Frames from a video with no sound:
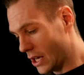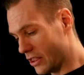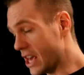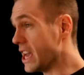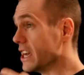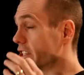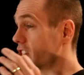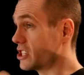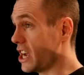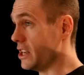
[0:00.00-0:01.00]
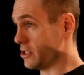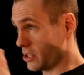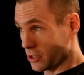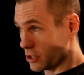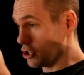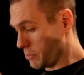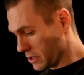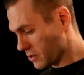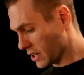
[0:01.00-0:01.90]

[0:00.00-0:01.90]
They exchanged, it's humans,